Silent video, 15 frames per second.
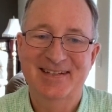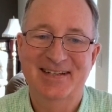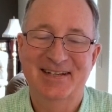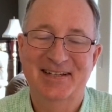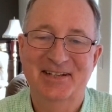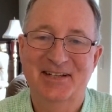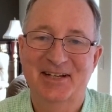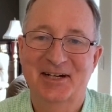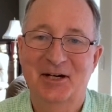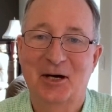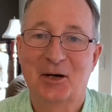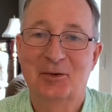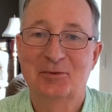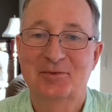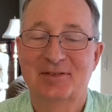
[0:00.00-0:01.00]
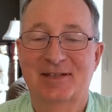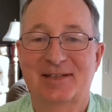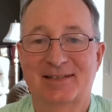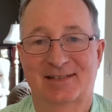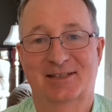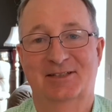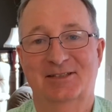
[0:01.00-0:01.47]
And
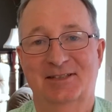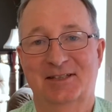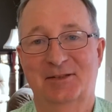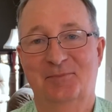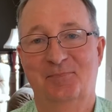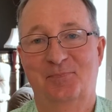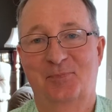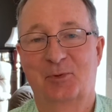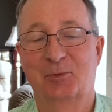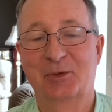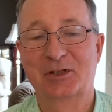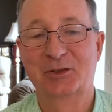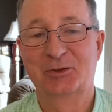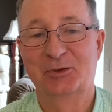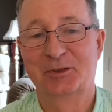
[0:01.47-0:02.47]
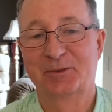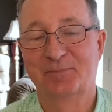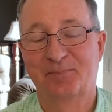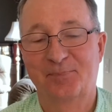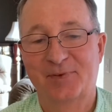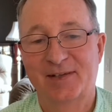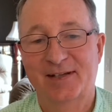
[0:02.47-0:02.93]
I'll read it to you.
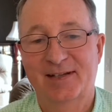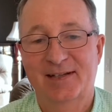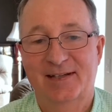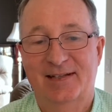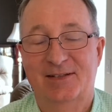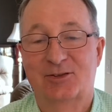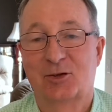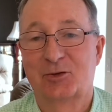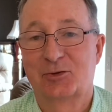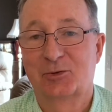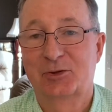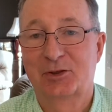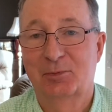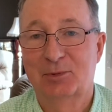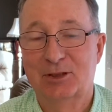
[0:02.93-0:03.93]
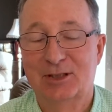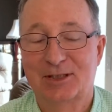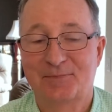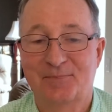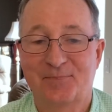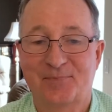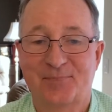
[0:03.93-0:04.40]
It's also in your
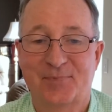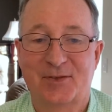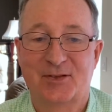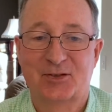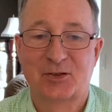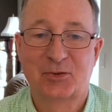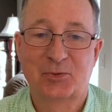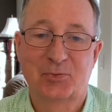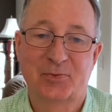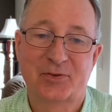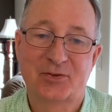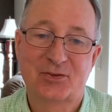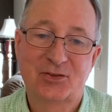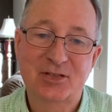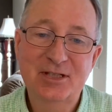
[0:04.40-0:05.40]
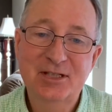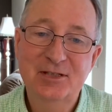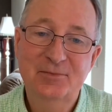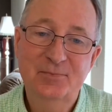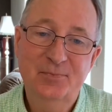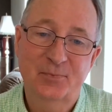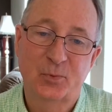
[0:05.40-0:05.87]
blog. So the
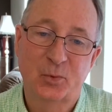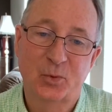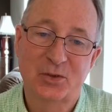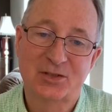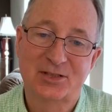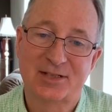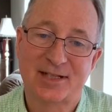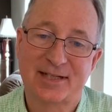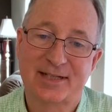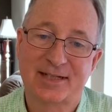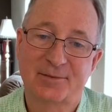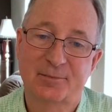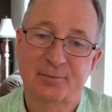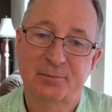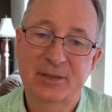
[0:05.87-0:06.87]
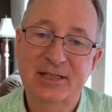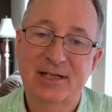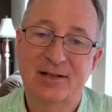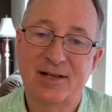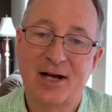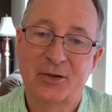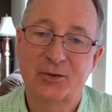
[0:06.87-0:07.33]
scene was like being
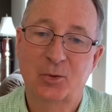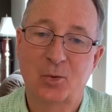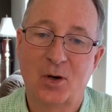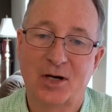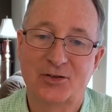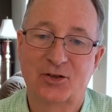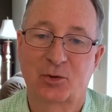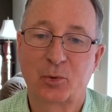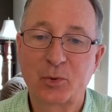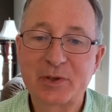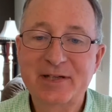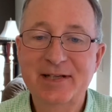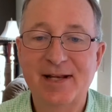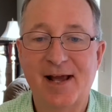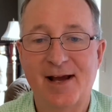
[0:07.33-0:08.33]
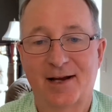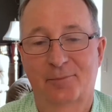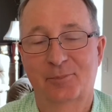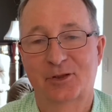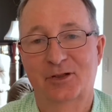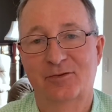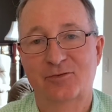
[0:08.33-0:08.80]
allowed to watch a
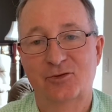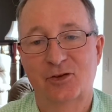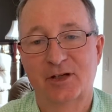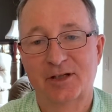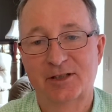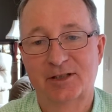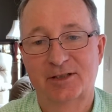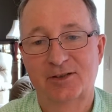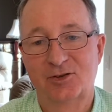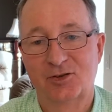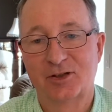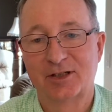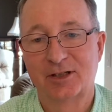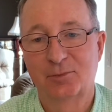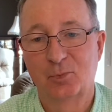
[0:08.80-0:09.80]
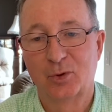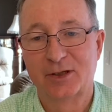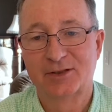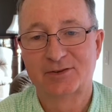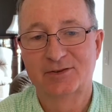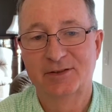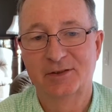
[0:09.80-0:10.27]
reenactment of Jacob
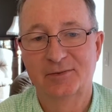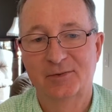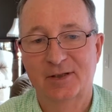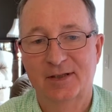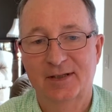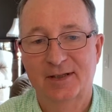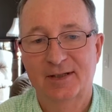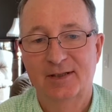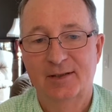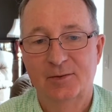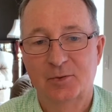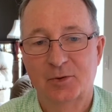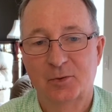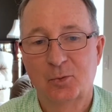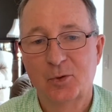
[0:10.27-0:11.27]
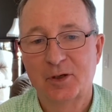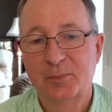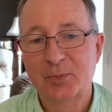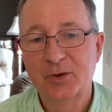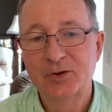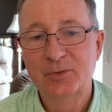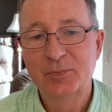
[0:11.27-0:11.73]
wrestling with what
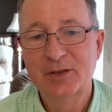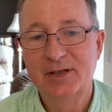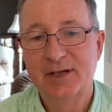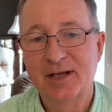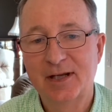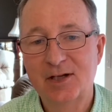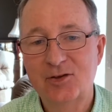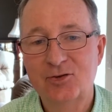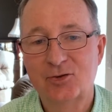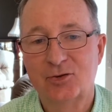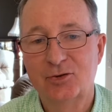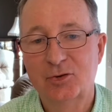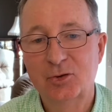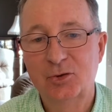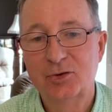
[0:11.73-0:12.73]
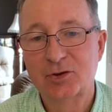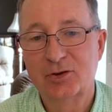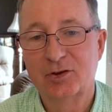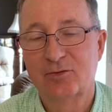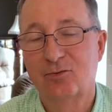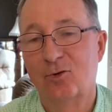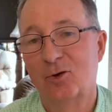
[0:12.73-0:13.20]
appeared to be an angel who
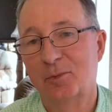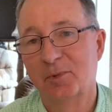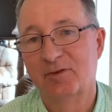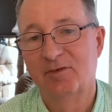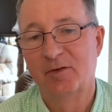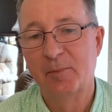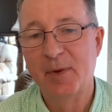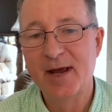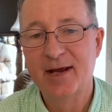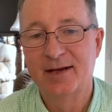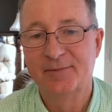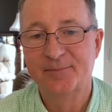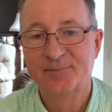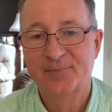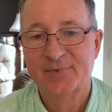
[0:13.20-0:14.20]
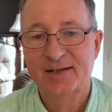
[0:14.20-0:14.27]
took the form of a man.